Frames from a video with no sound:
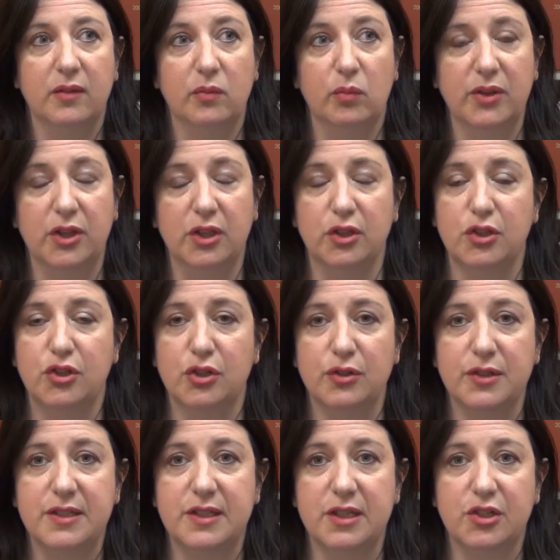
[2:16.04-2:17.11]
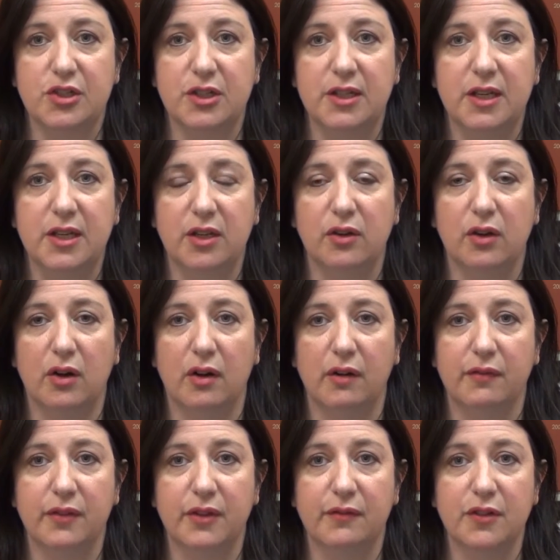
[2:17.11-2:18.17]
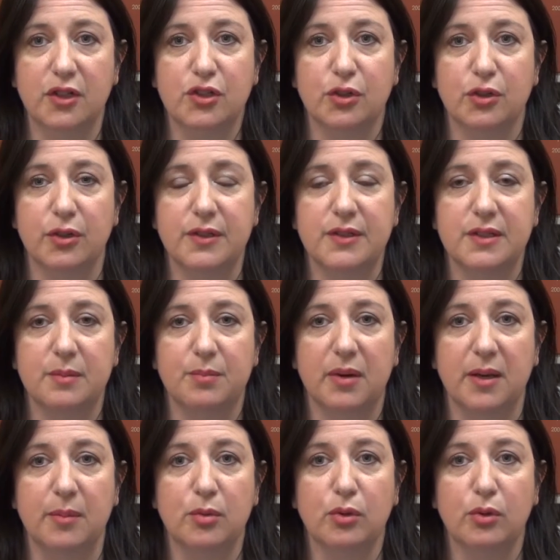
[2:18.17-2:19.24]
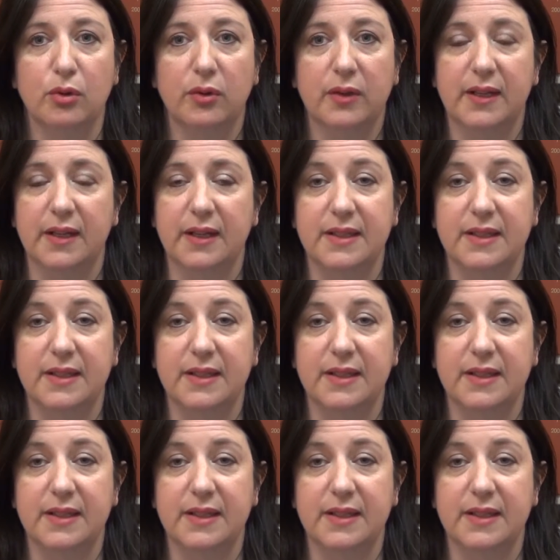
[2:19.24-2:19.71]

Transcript: within the jurisdiction here of the Victorian Supreme Court,